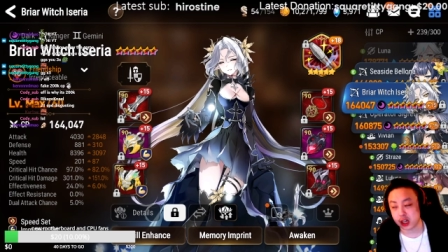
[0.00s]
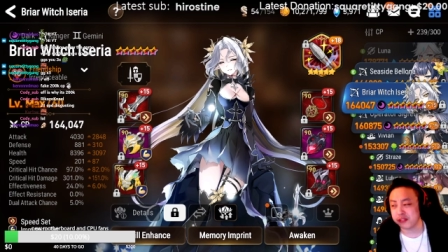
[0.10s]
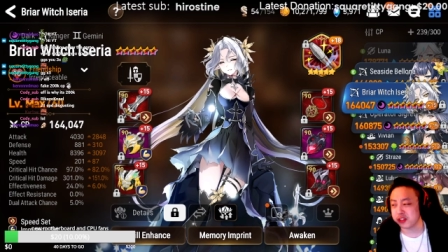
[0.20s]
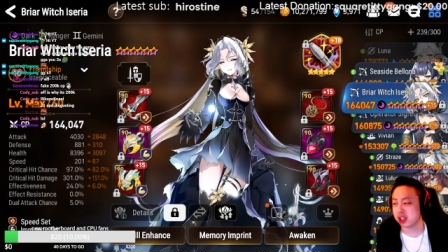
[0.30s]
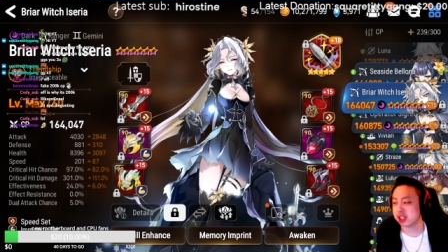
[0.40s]
I
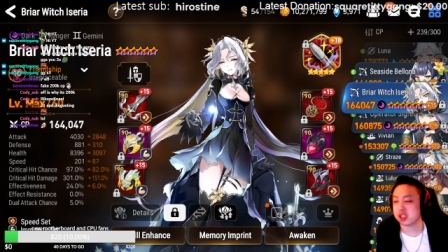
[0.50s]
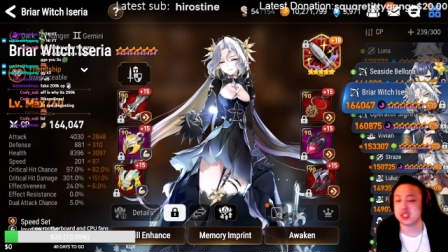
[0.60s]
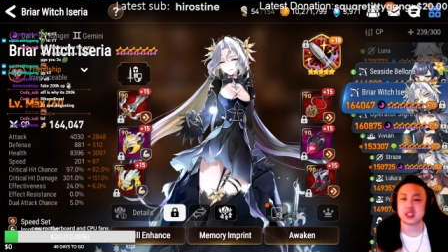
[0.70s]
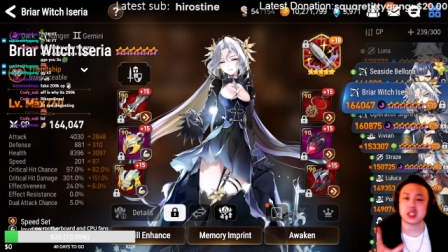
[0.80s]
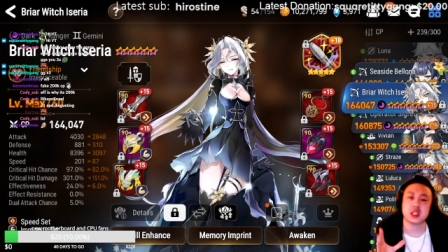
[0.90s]
feel like
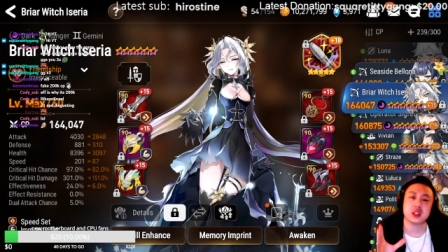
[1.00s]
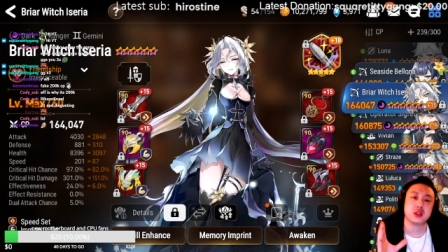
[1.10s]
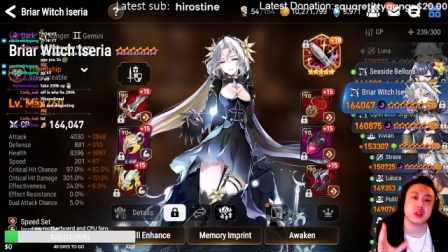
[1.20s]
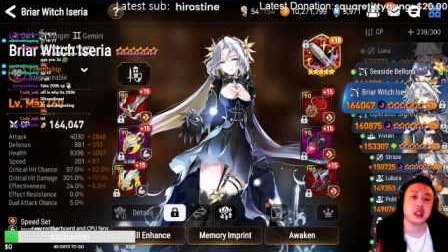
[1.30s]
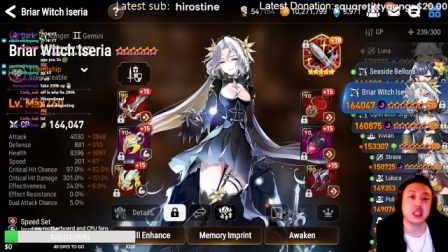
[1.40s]
this
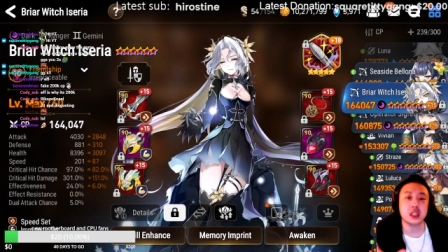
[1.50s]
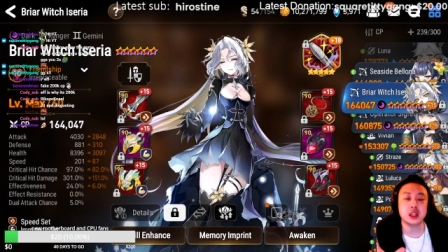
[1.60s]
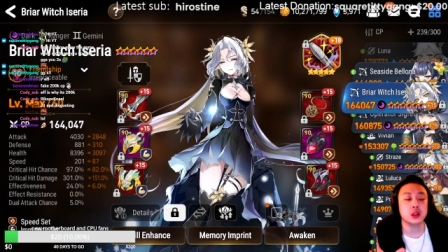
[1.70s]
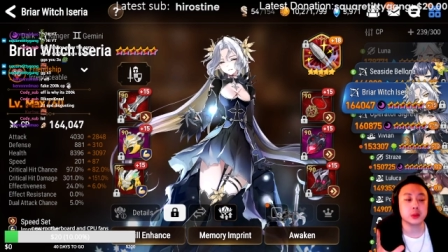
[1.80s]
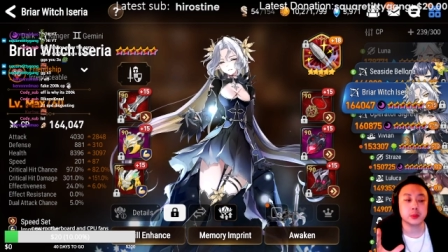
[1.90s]
is
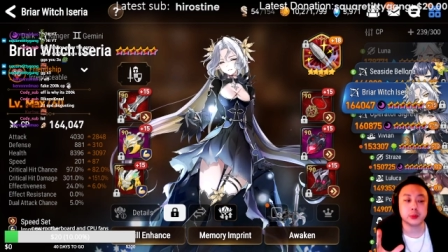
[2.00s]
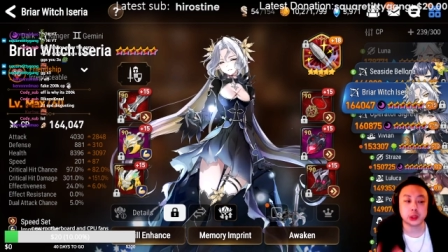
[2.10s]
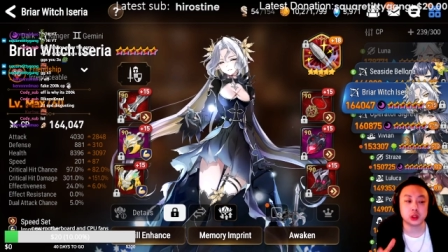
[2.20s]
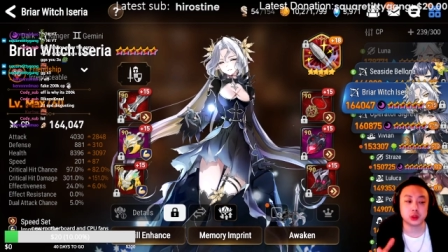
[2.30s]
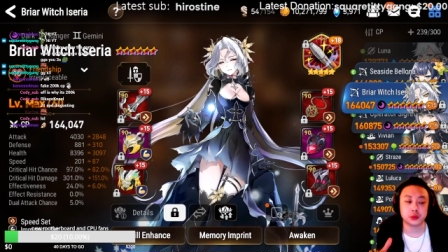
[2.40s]
the
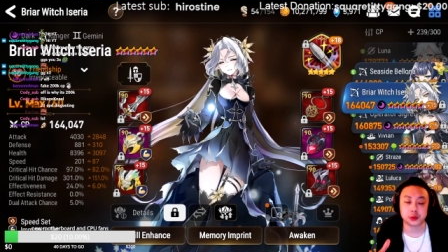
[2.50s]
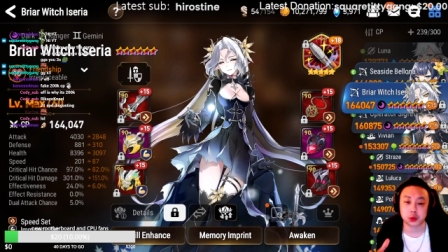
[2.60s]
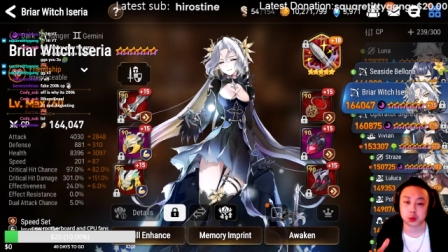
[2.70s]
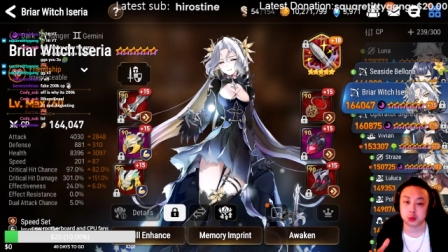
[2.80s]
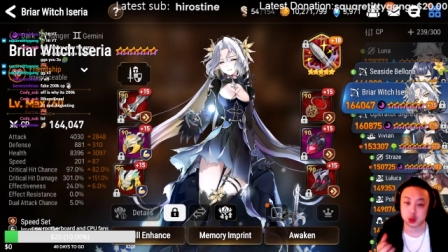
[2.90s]
build
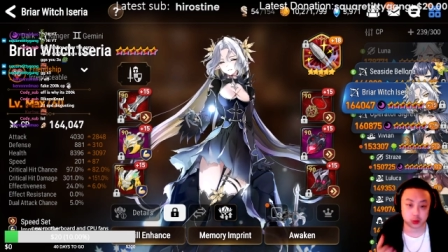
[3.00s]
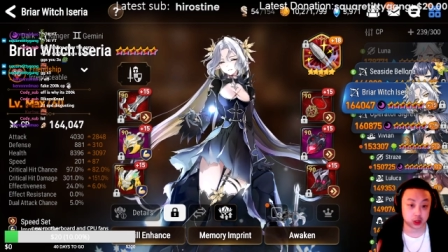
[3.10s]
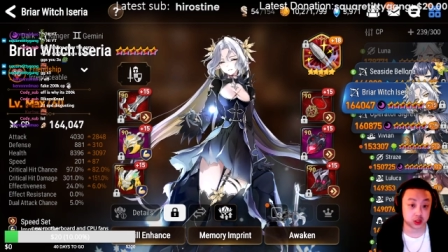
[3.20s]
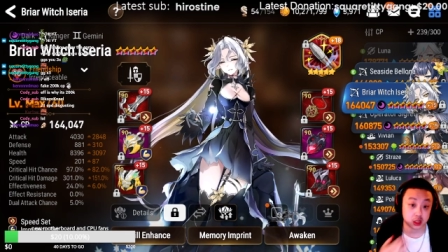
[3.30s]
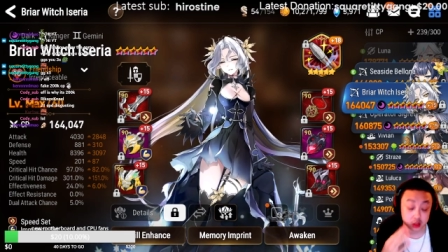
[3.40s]
for most
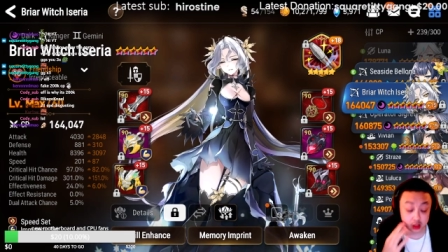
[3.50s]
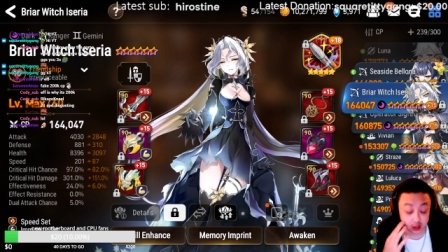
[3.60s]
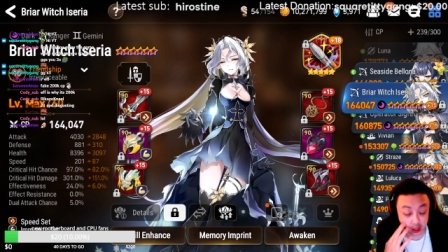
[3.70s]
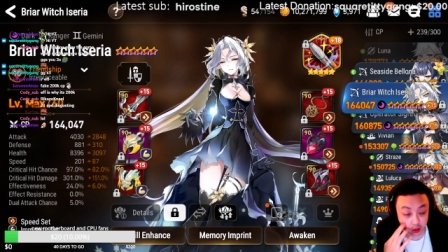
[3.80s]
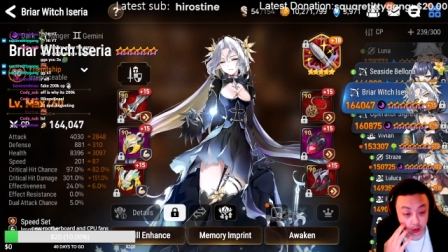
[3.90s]

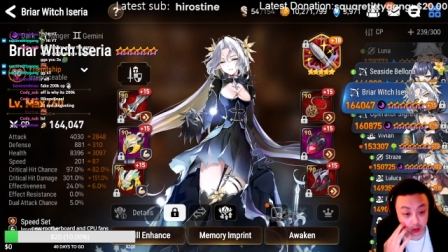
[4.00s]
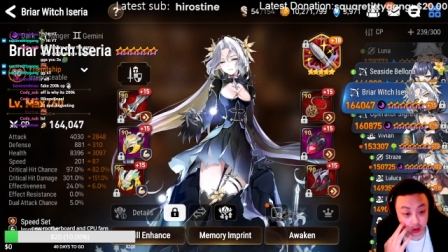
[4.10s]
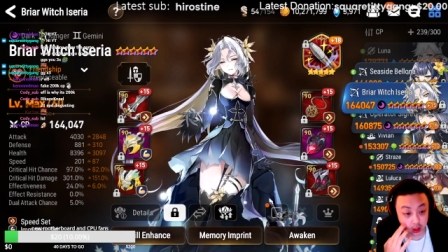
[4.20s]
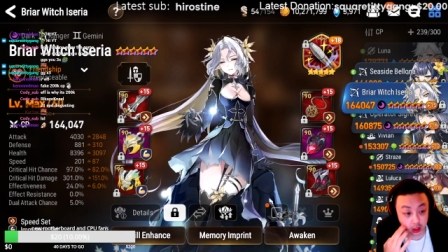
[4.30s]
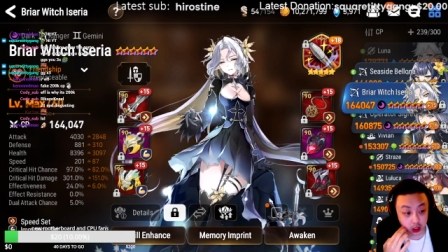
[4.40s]
Berserias now.
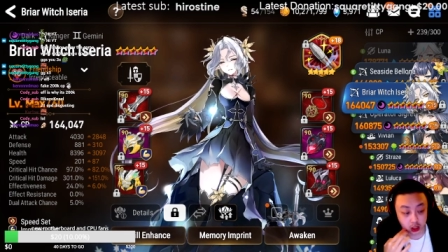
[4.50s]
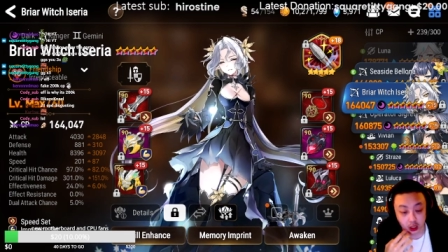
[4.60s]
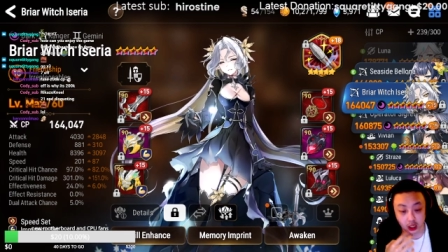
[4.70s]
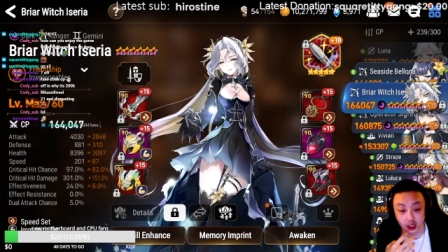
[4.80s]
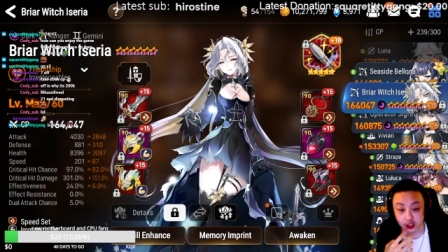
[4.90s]

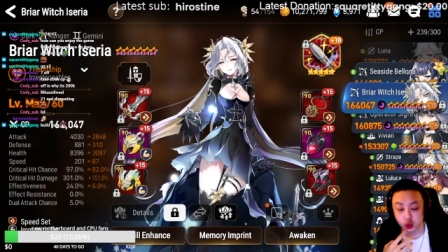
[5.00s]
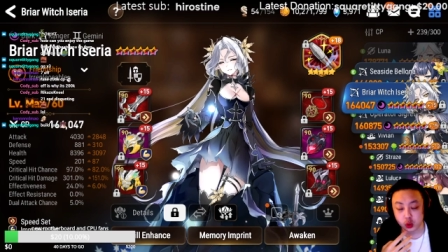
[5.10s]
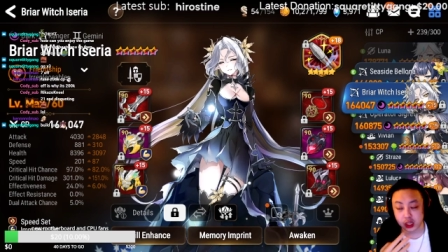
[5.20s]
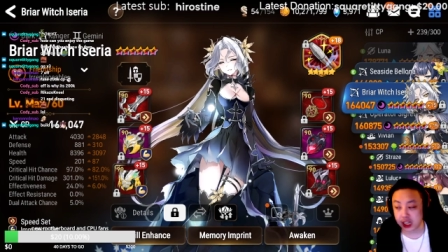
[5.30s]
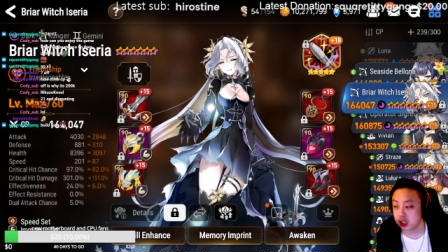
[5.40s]
You
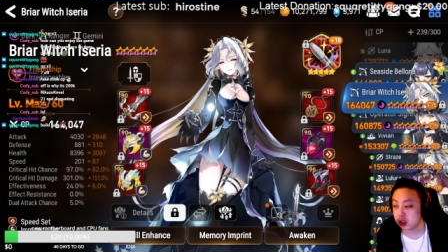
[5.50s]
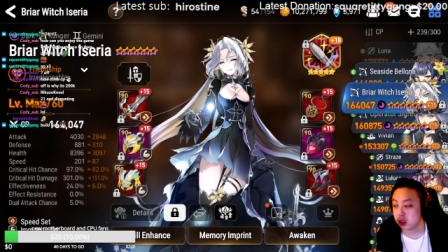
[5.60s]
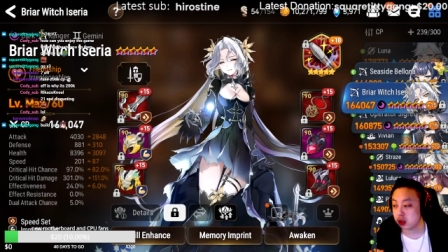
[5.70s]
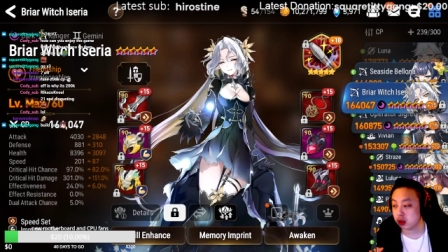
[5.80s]
can